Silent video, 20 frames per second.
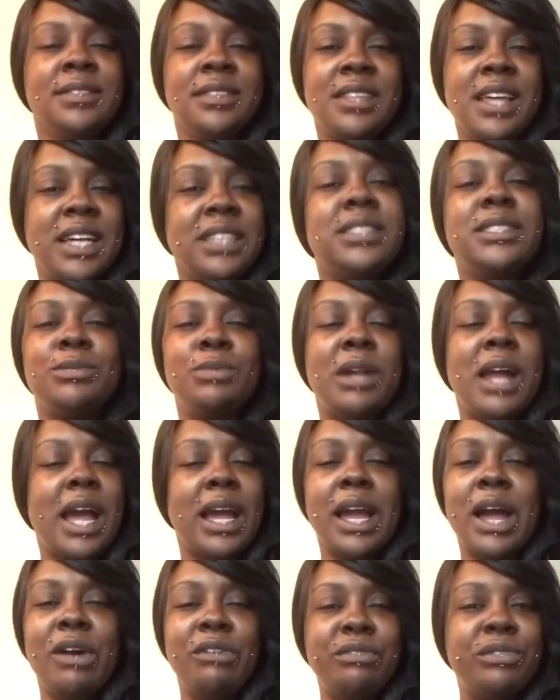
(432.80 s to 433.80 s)
That's what
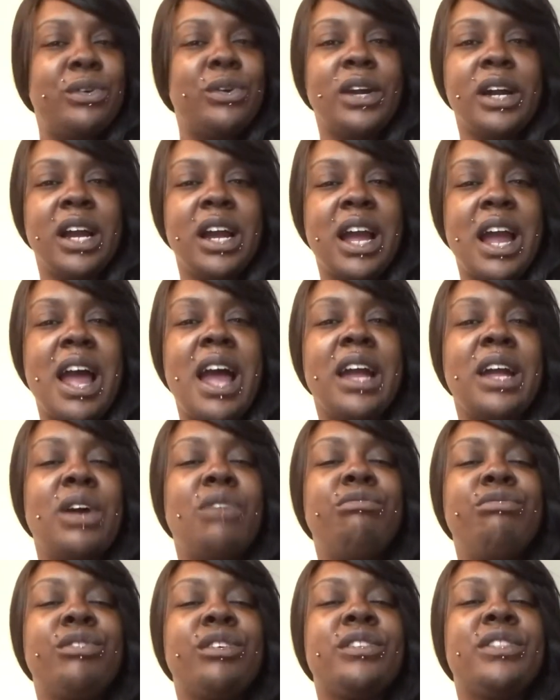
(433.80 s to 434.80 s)
I go for. I
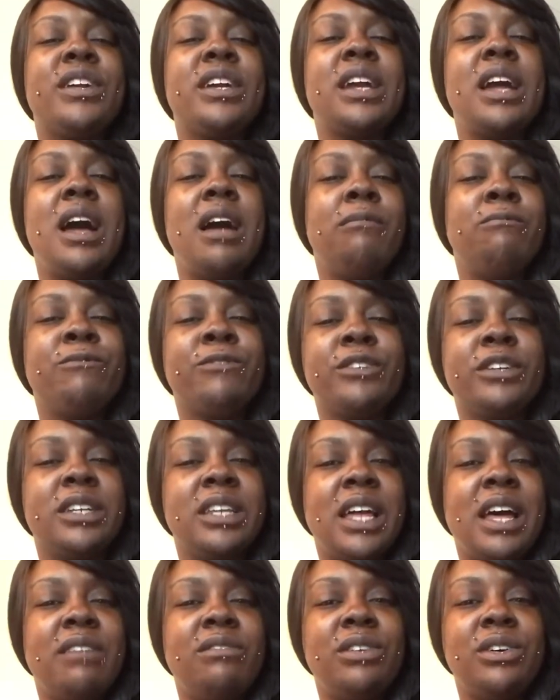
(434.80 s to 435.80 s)
go for the
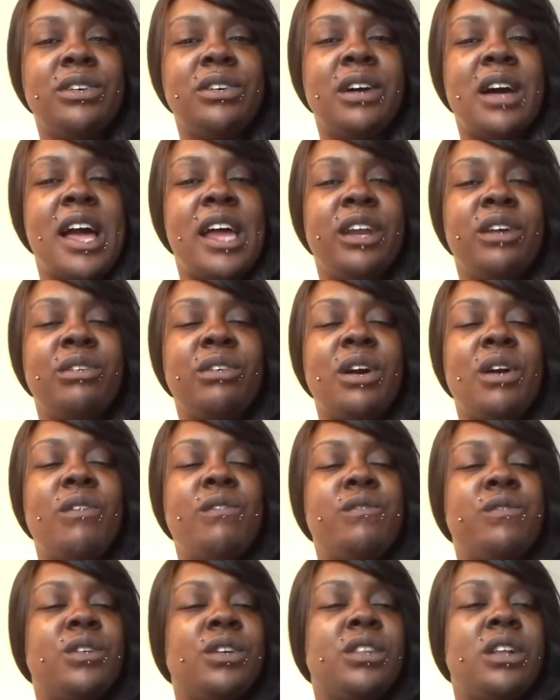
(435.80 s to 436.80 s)
comfort level. I don't
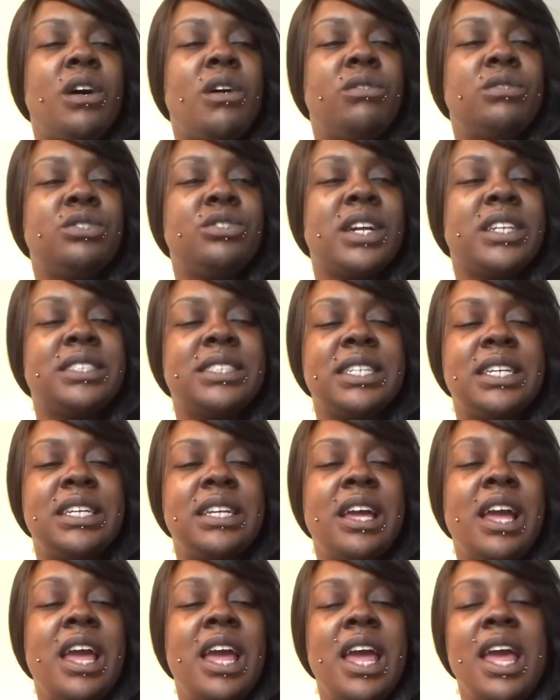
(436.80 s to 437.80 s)
go for the whole dressy.
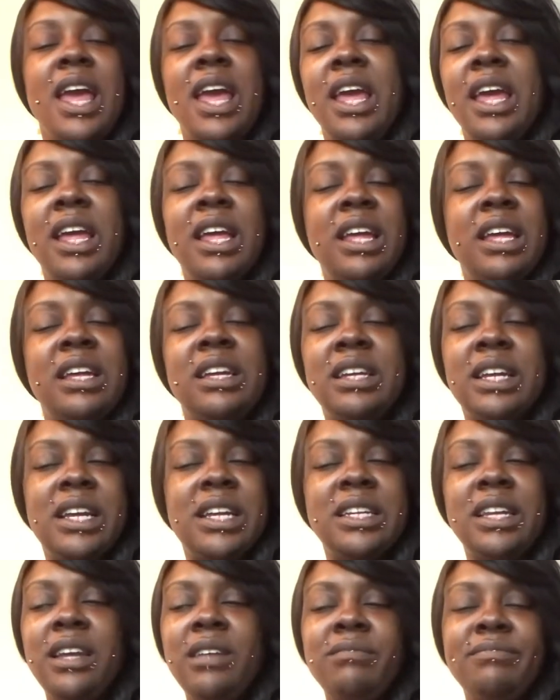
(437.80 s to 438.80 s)

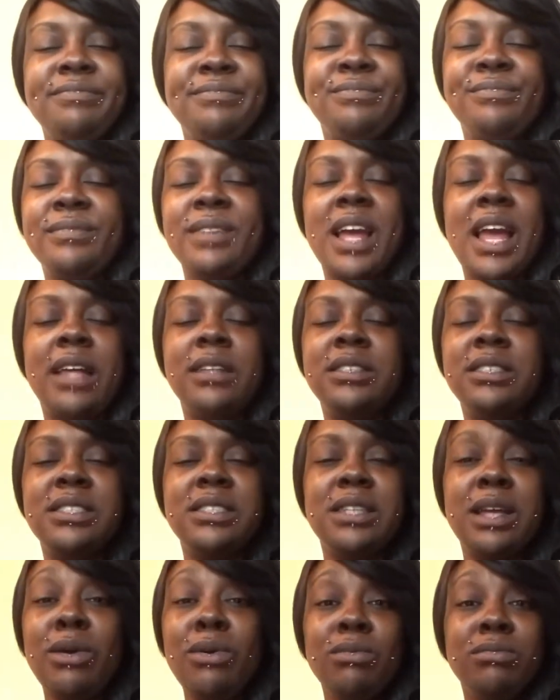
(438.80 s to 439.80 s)
No, I
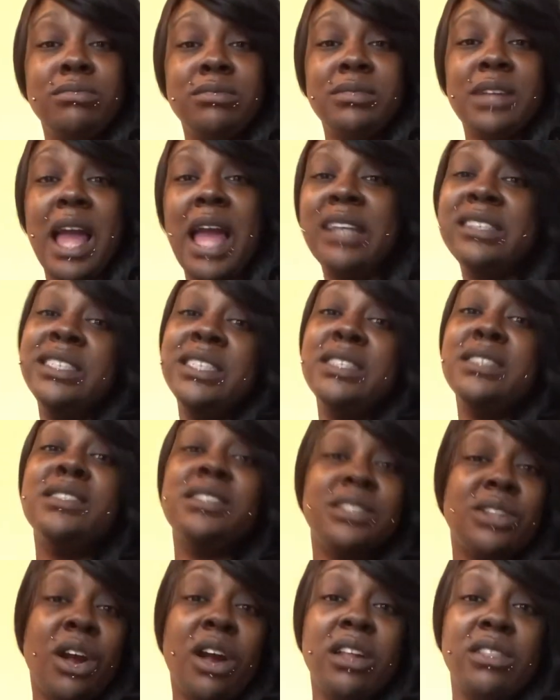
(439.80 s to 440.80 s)
just don't. I need to
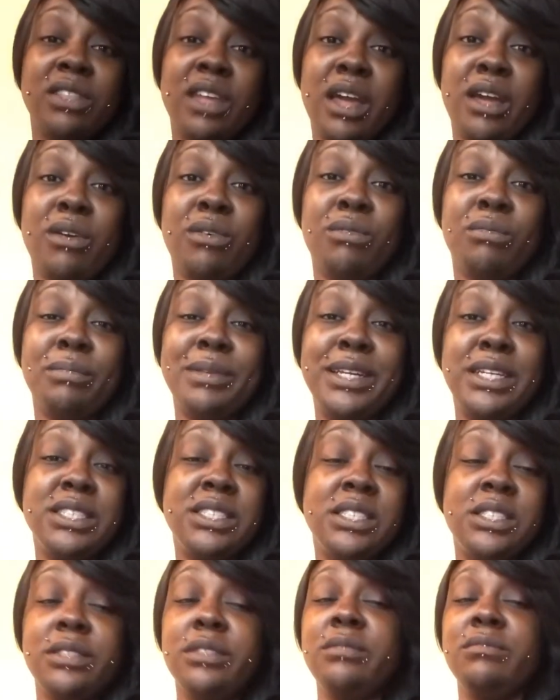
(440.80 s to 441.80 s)
start though
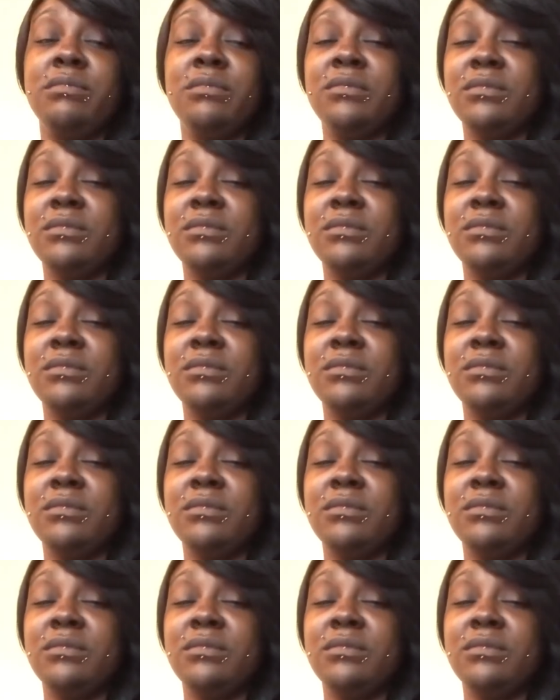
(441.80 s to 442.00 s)
because